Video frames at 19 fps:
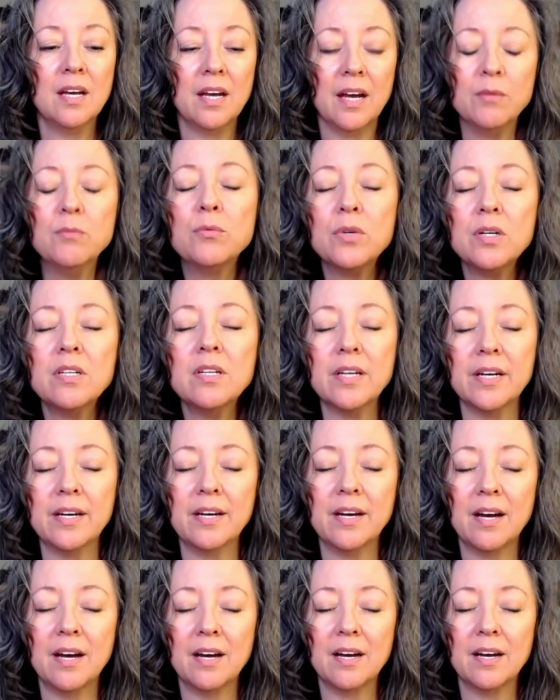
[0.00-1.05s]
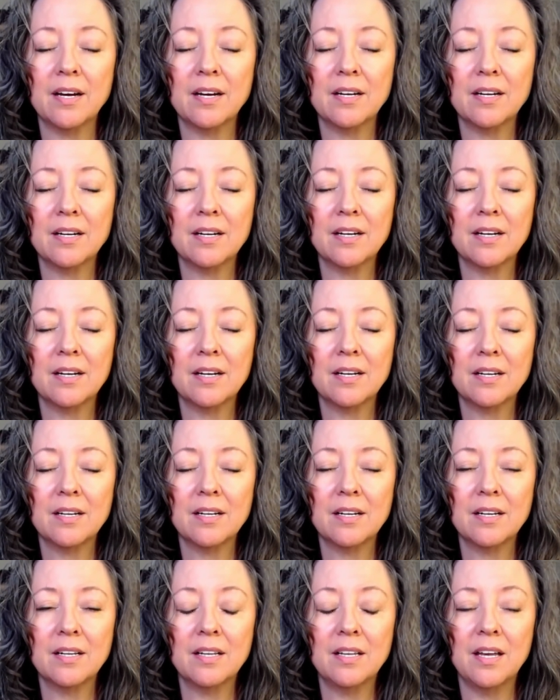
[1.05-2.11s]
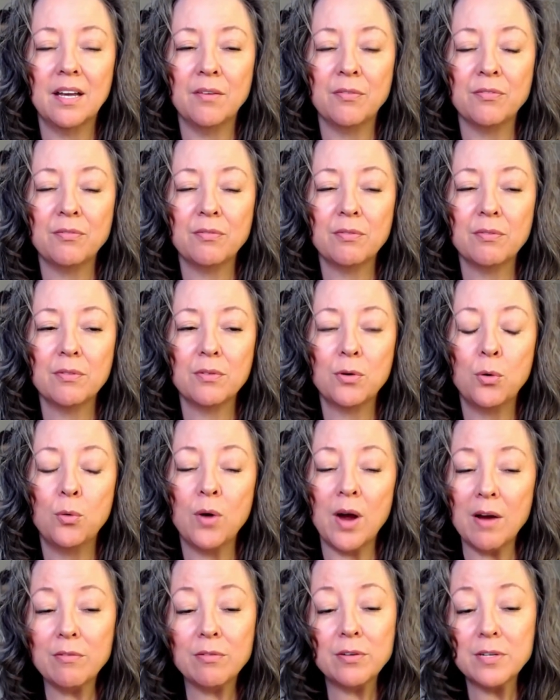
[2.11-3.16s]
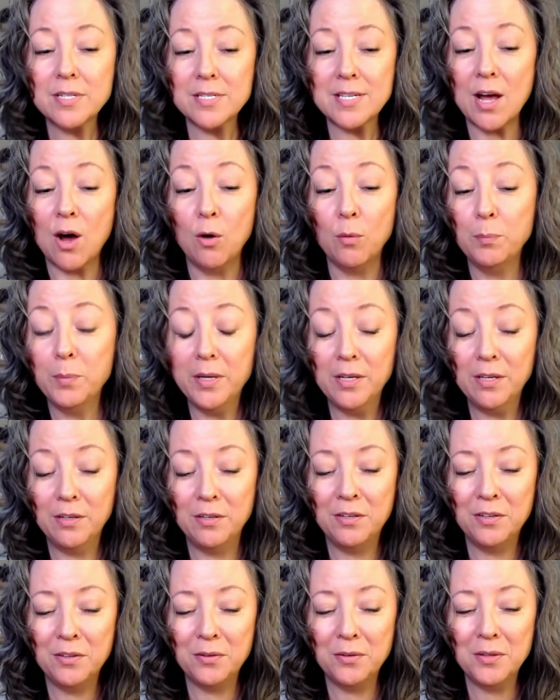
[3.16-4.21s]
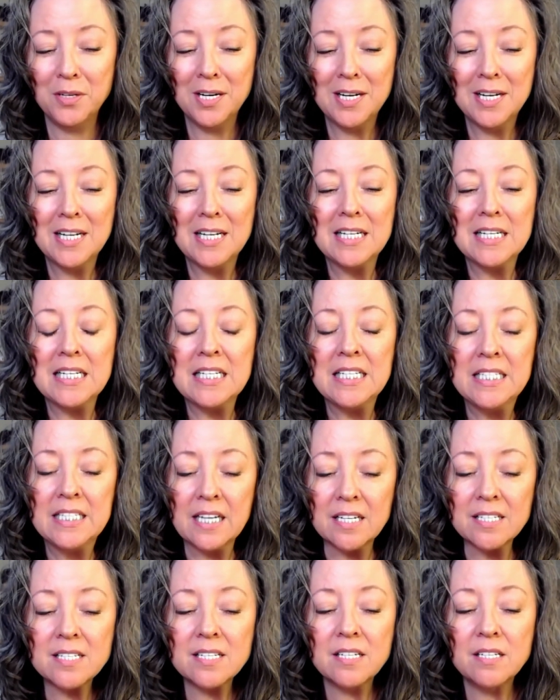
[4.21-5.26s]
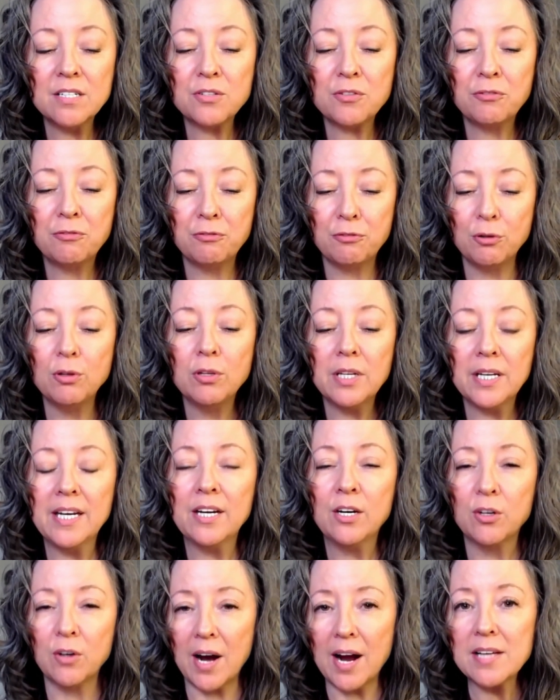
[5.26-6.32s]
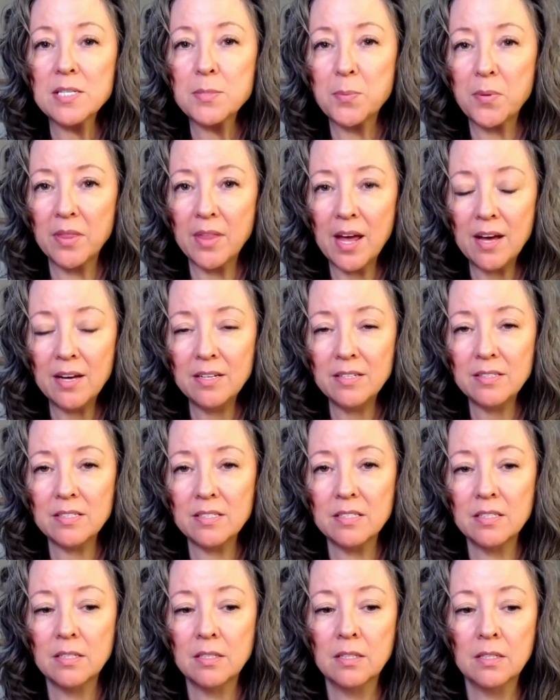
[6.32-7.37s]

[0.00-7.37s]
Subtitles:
And really, if whoever is helping you doesn't fully grasp that,